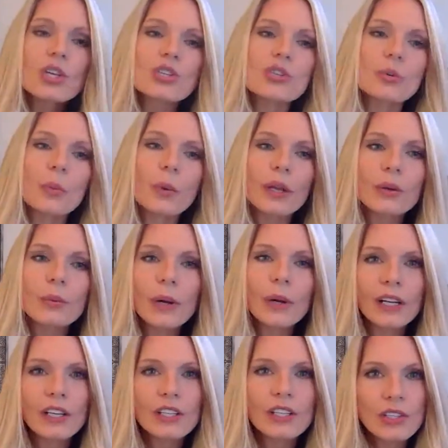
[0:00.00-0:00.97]
So what you
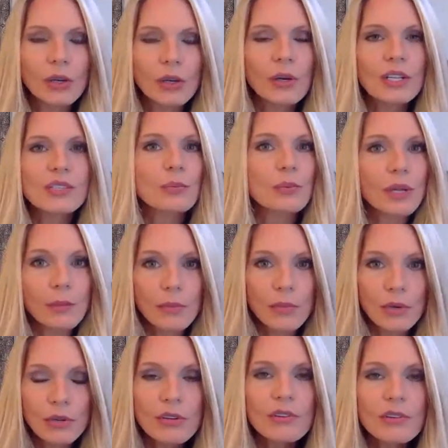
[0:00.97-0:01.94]
want to do is
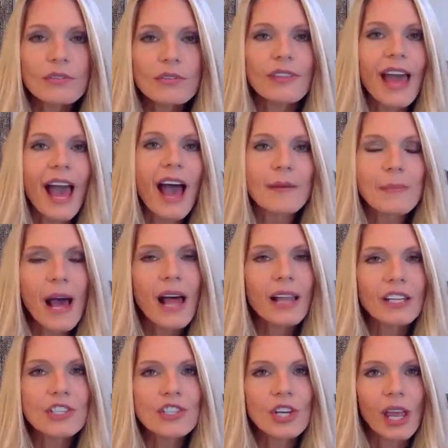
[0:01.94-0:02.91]
remove that
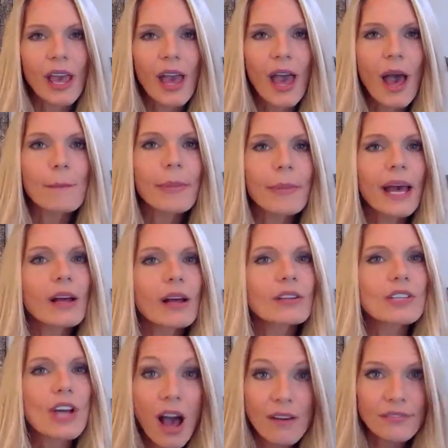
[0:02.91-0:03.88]
polishing
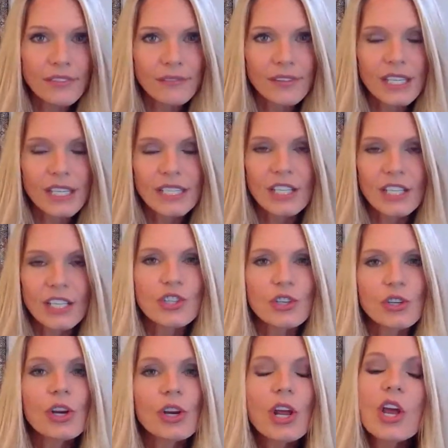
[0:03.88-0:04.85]
compound off of the
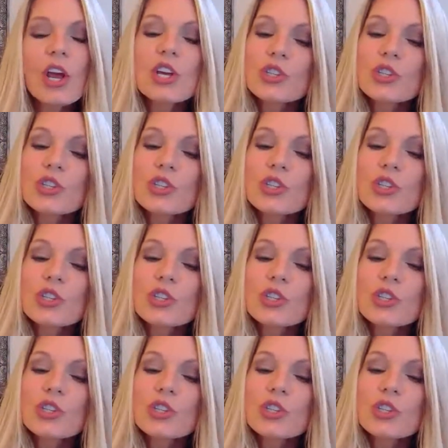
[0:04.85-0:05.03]
denture,